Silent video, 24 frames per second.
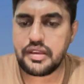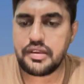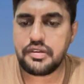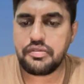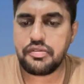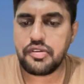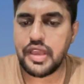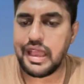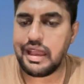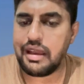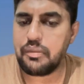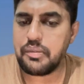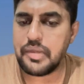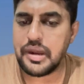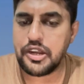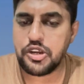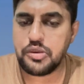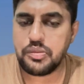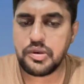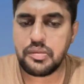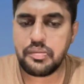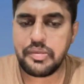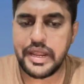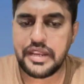If you have
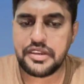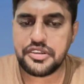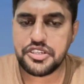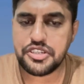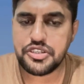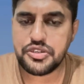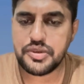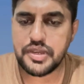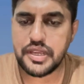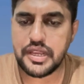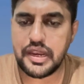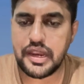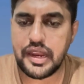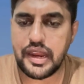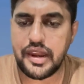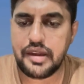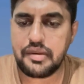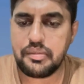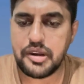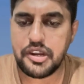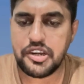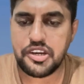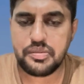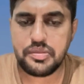multiple branches, you can
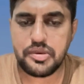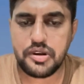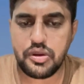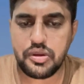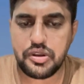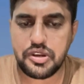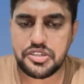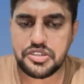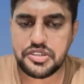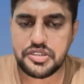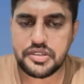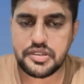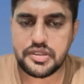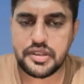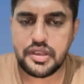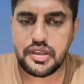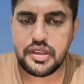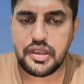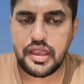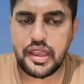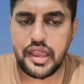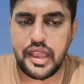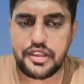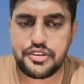add multiple locations,
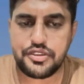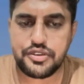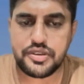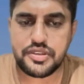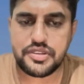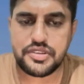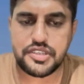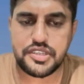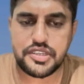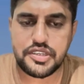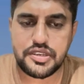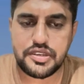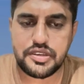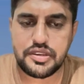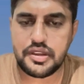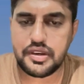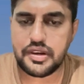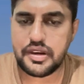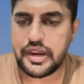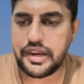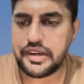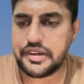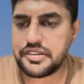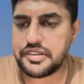as you can see here
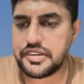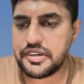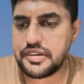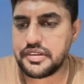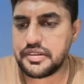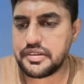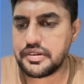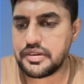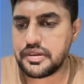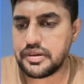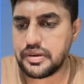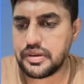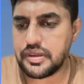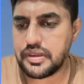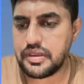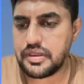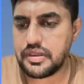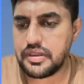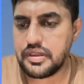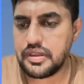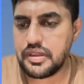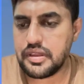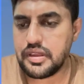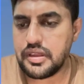right side. Okay,
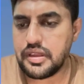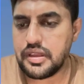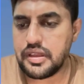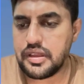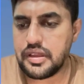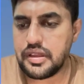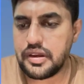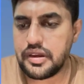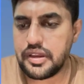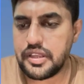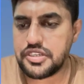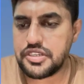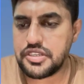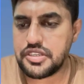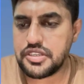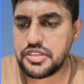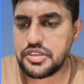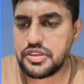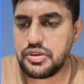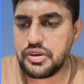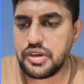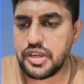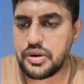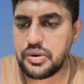next is
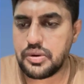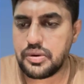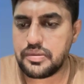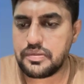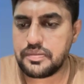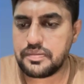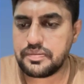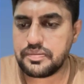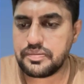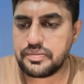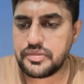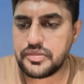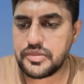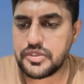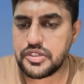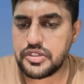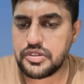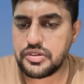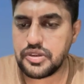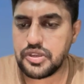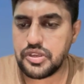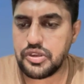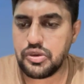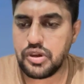QR code.
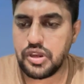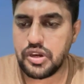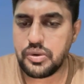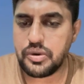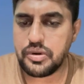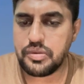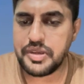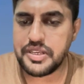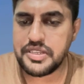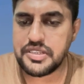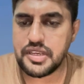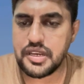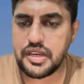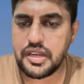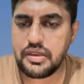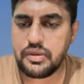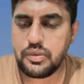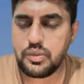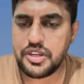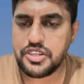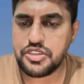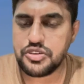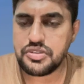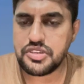So QR code, basically
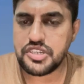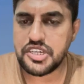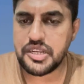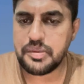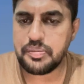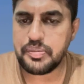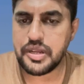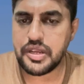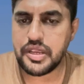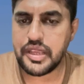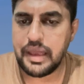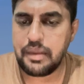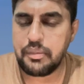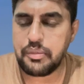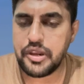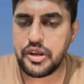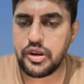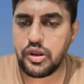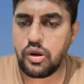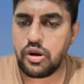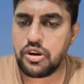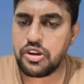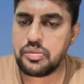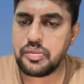once you set up a
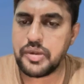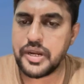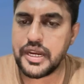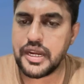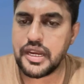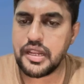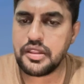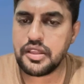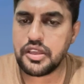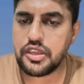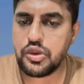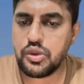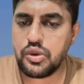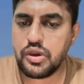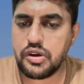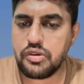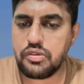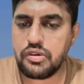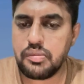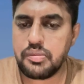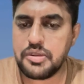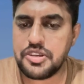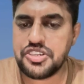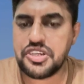campaign, automatically the QR
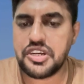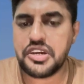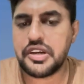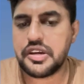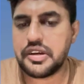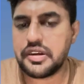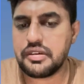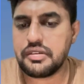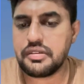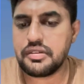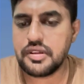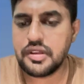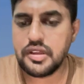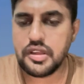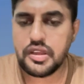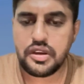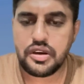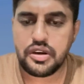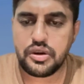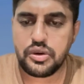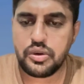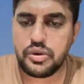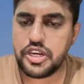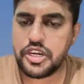code will be generated.
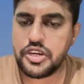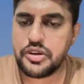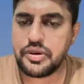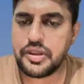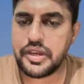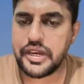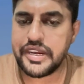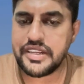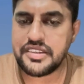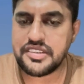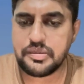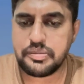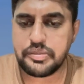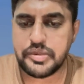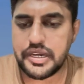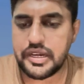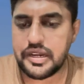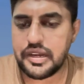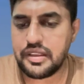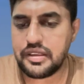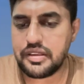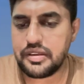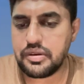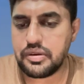No need to create it
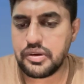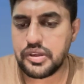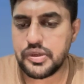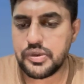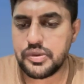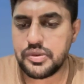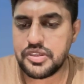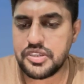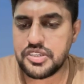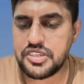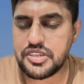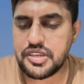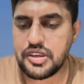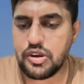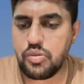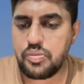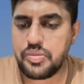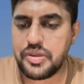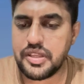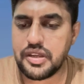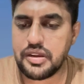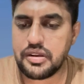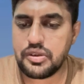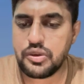separately. Okay, you just
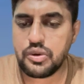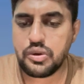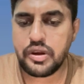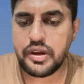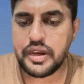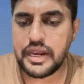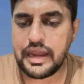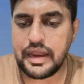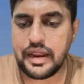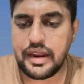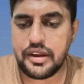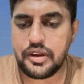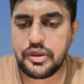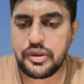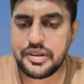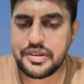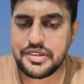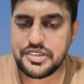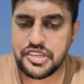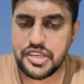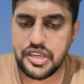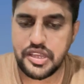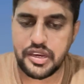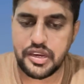copy the URL and you can
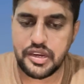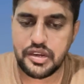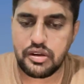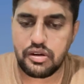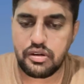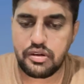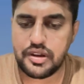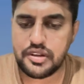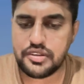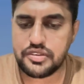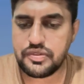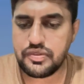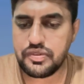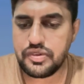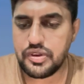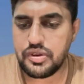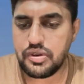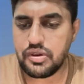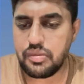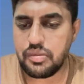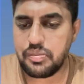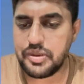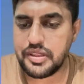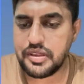share it, or else if you
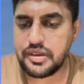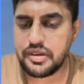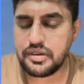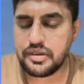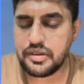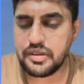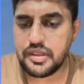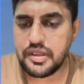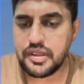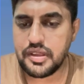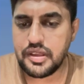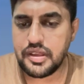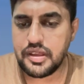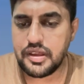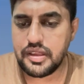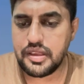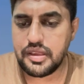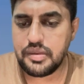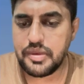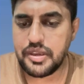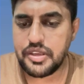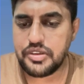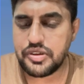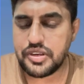copy the
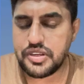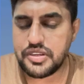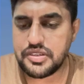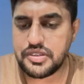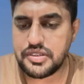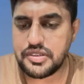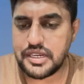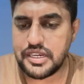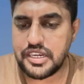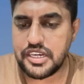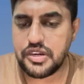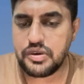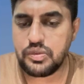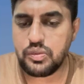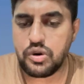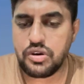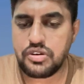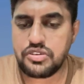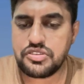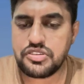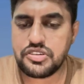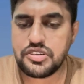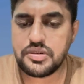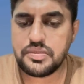image, you can send it in
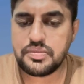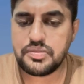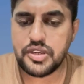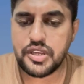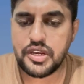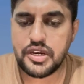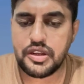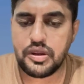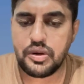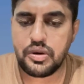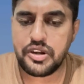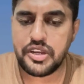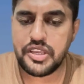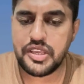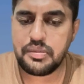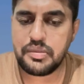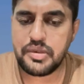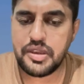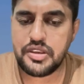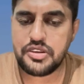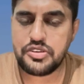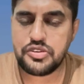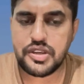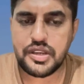WhatsApp. You can download
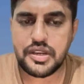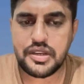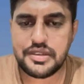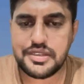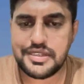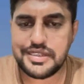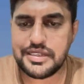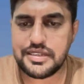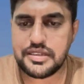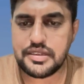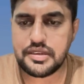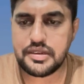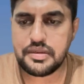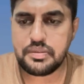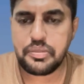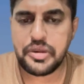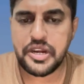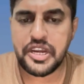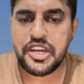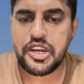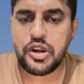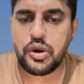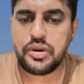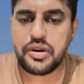image, you can
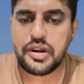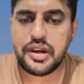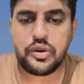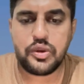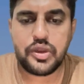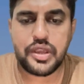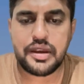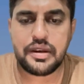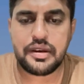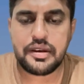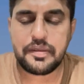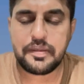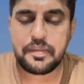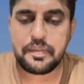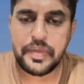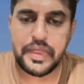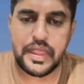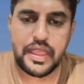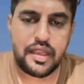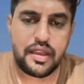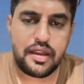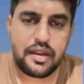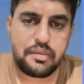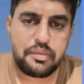print out, and you can
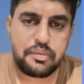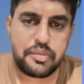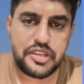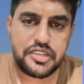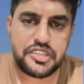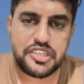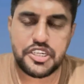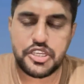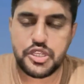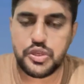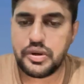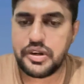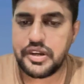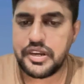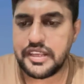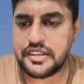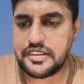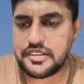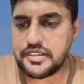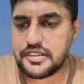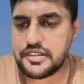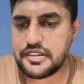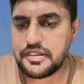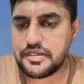paste it to your
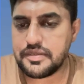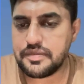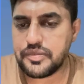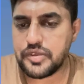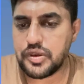desk.